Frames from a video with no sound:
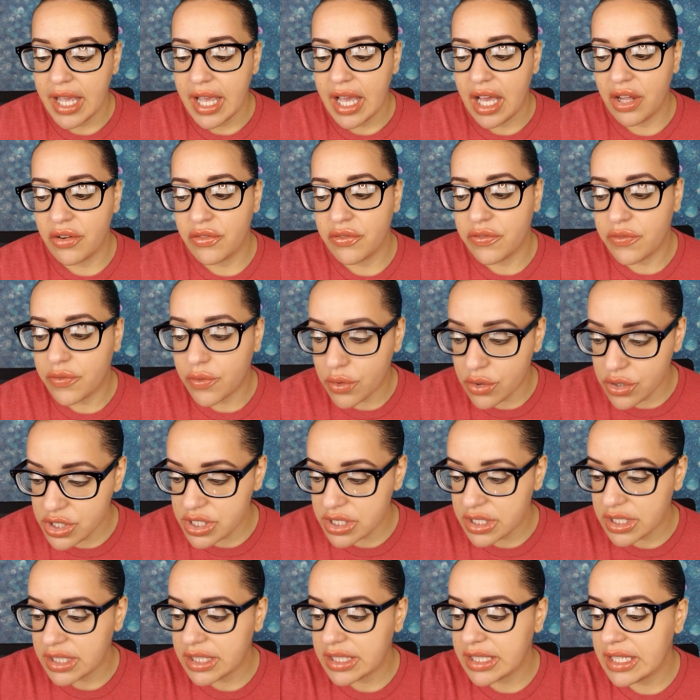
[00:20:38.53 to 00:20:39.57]

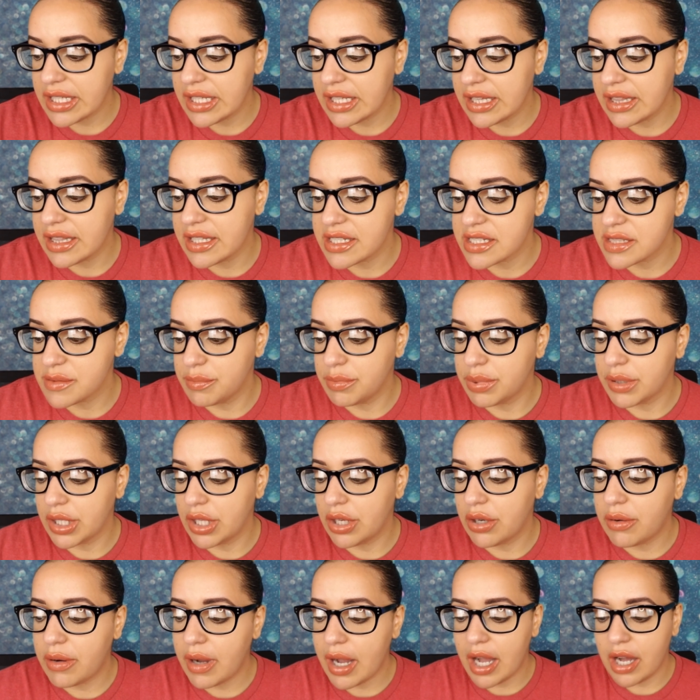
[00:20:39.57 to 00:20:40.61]
Unfortunately, this
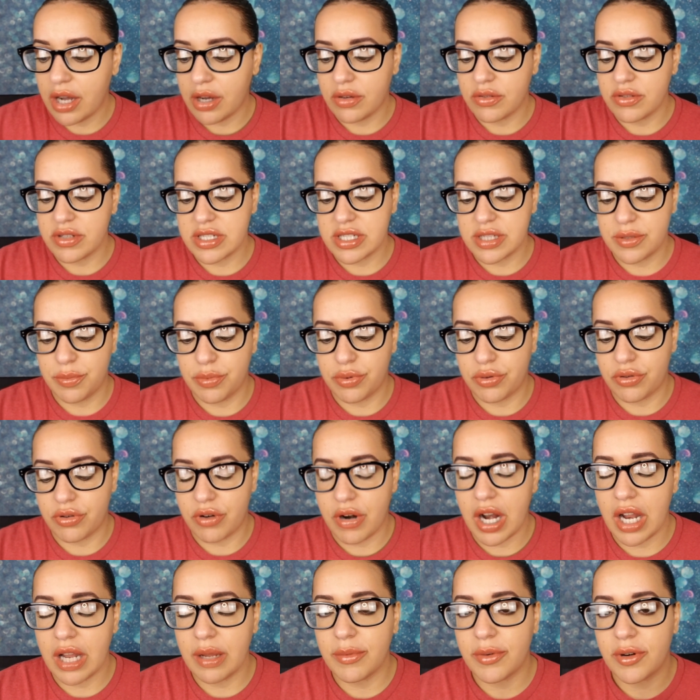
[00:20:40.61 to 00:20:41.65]
blowout
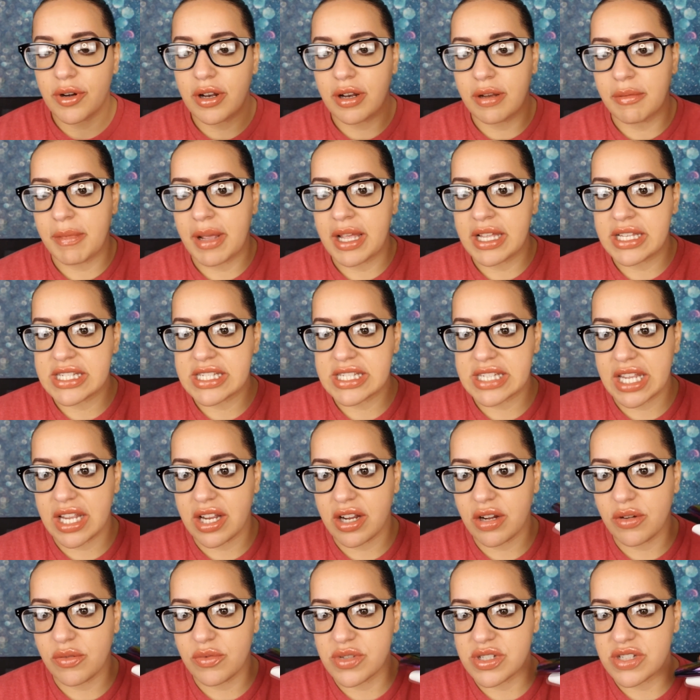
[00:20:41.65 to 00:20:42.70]
primer and
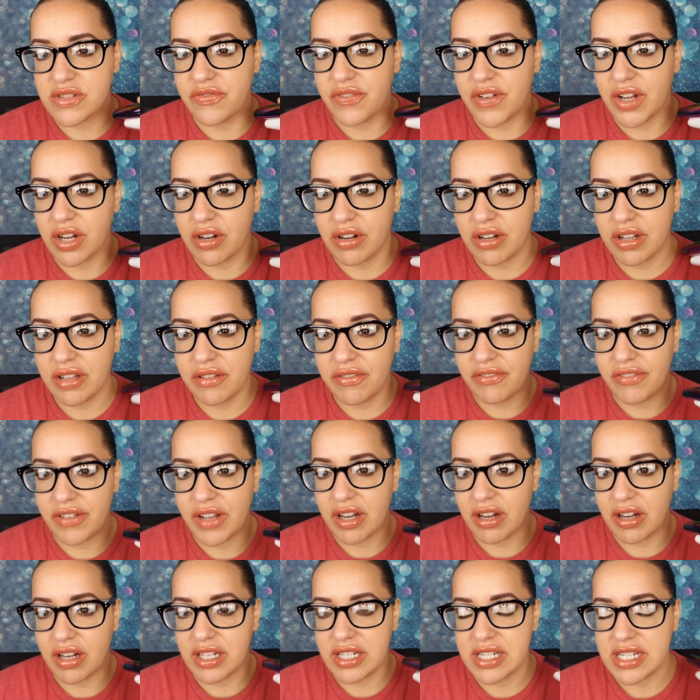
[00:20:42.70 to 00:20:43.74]
mascara was very,
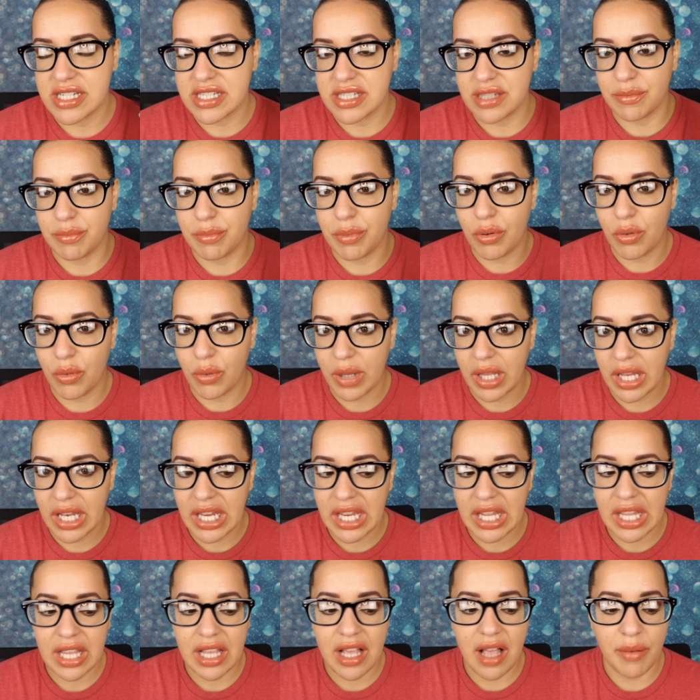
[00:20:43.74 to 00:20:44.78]
very
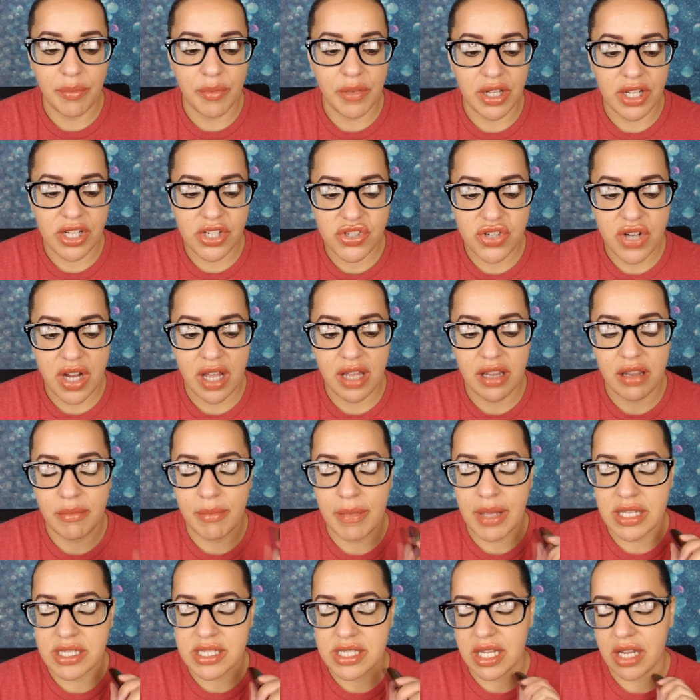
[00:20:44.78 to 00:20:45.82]
disappointing. I'm gonna try the
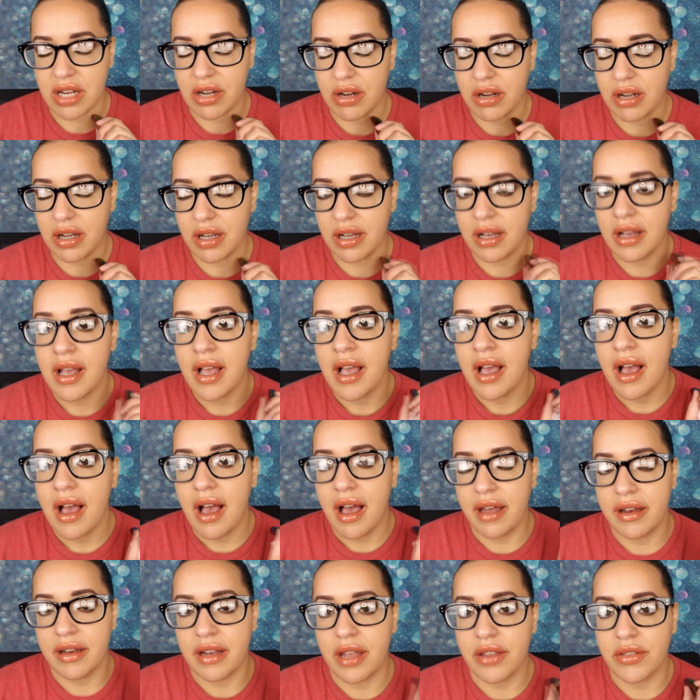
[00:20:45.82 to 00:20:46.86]
mascara
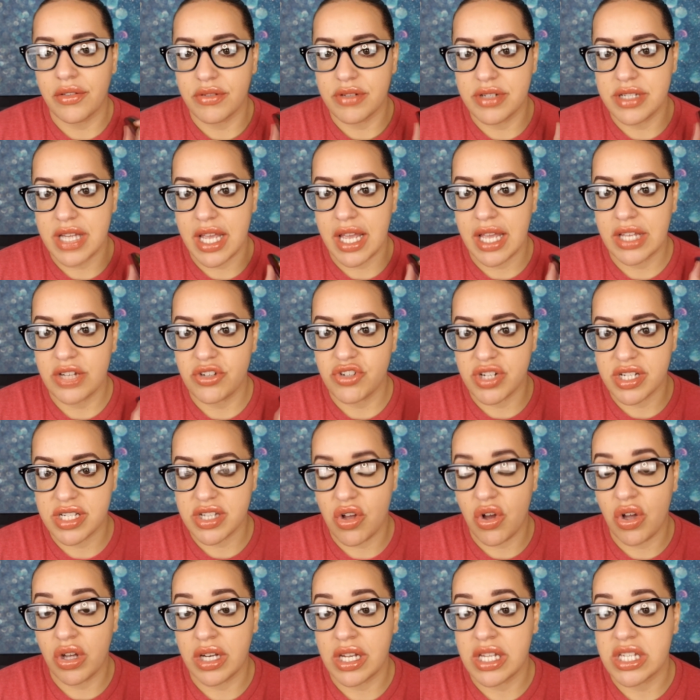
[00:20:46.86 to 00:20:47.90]
another day just
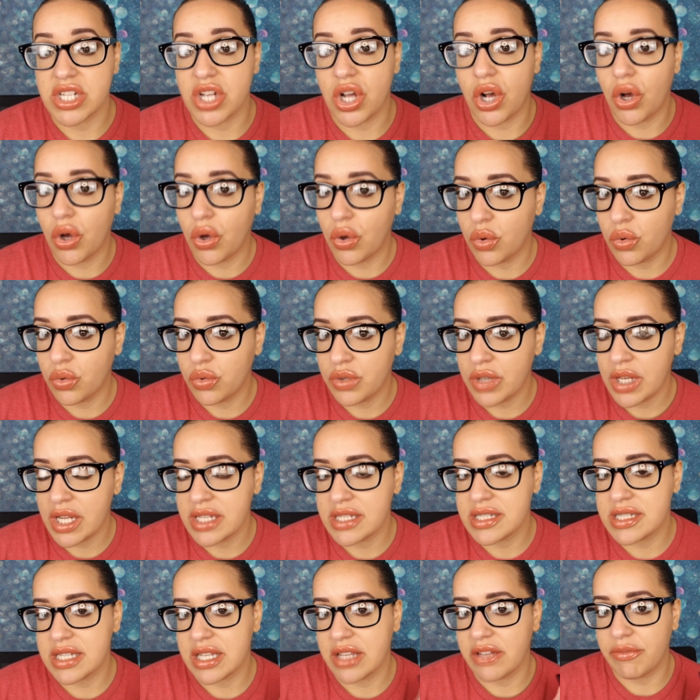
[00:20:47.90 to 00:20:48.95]
on its own and
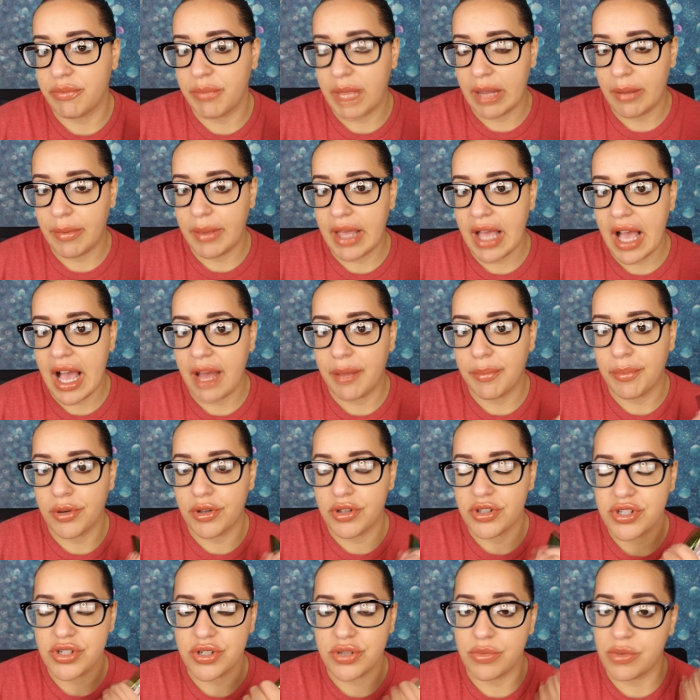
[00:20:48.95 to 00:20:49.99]
see if maybe I
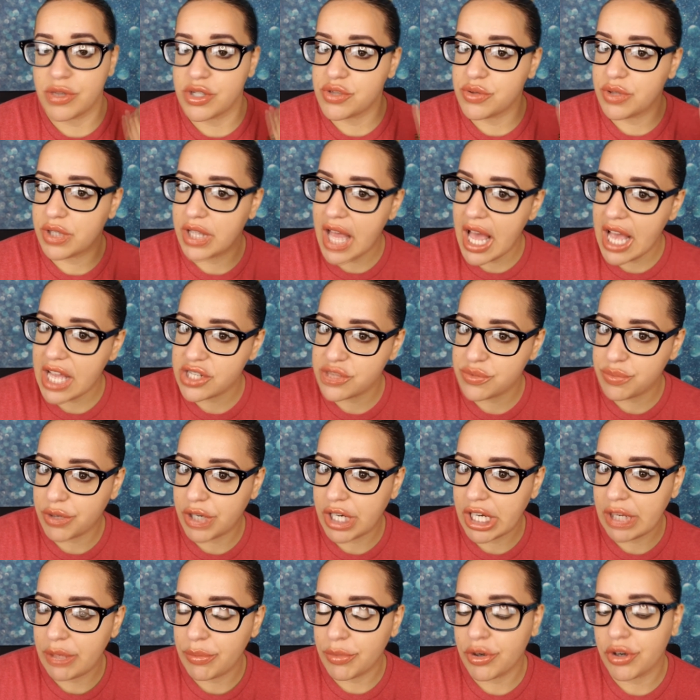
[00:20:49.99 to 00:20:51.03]
put too much lash
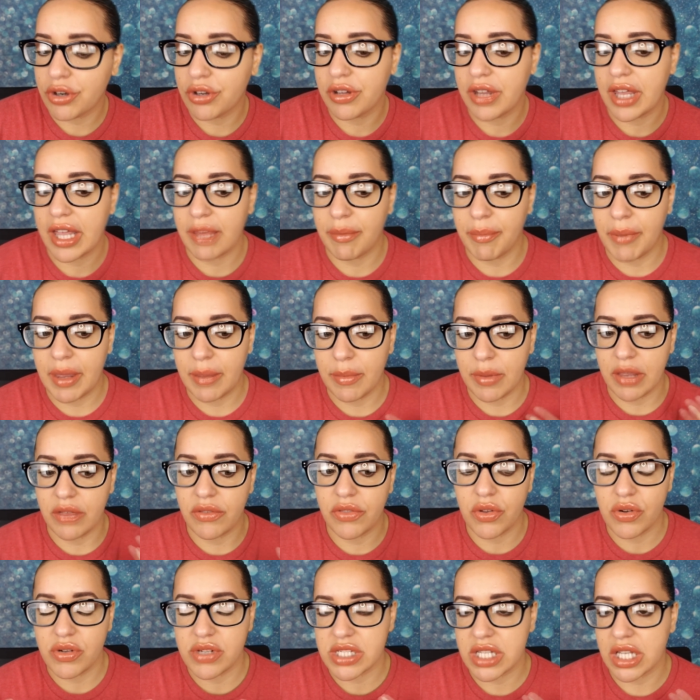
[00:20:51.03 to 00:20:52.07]
primer, like maybe if
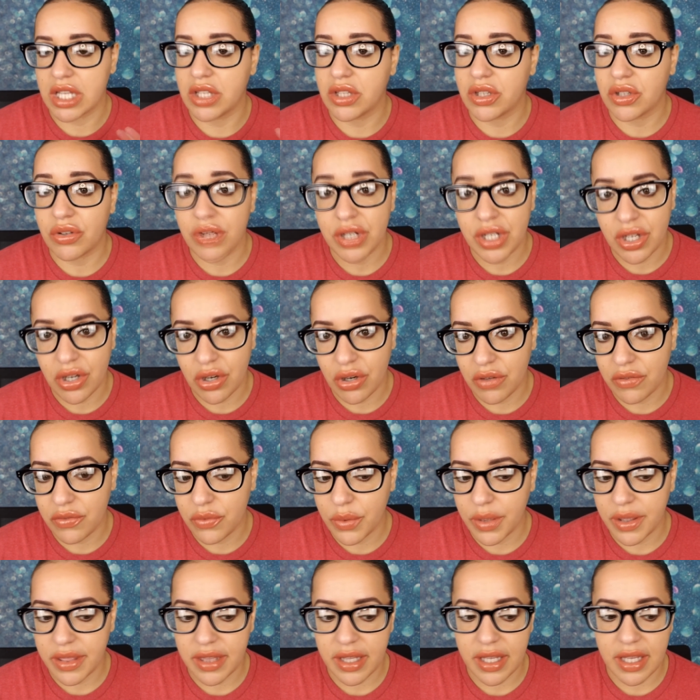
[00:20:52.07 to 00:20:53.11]
there's like a learning curve
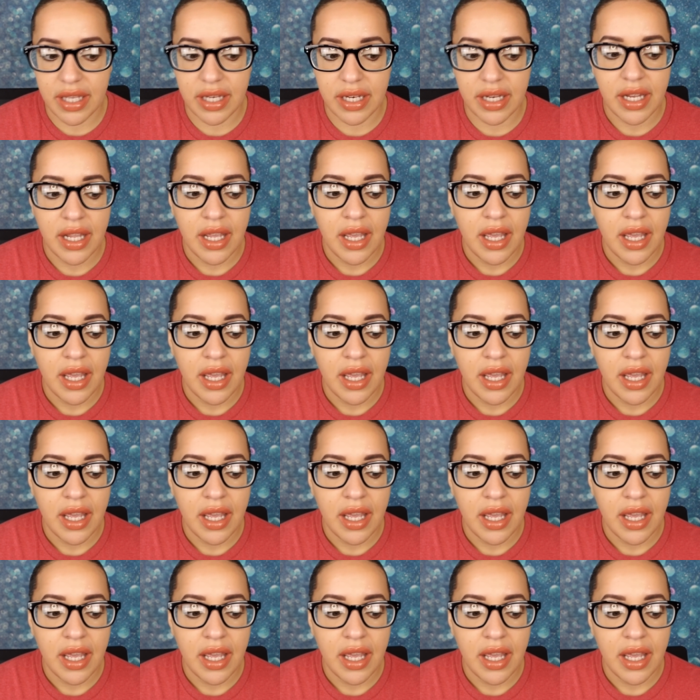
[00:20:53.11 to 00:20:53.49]
with it,